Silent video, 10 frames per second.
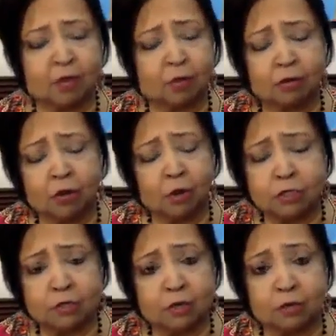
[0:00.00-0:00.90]

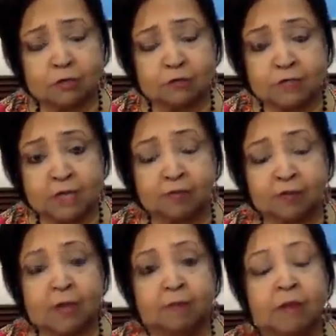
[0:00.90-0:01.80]
Lots and lots of stuff
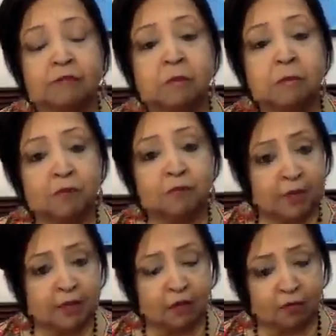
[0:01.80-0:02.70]
that we may
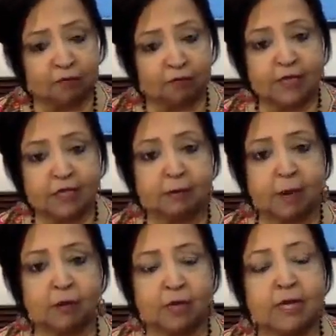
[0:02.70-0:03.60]
feel conflicted
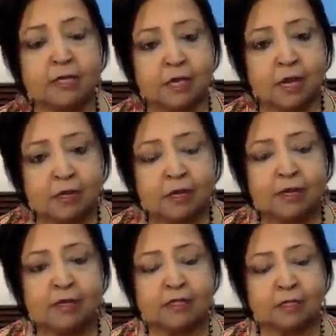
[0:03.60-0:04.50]
about
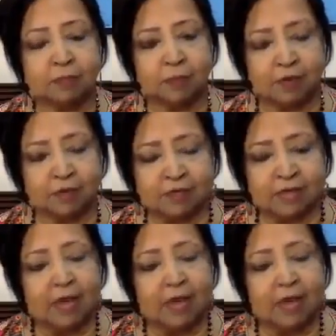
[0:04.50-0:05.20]
internally disappears.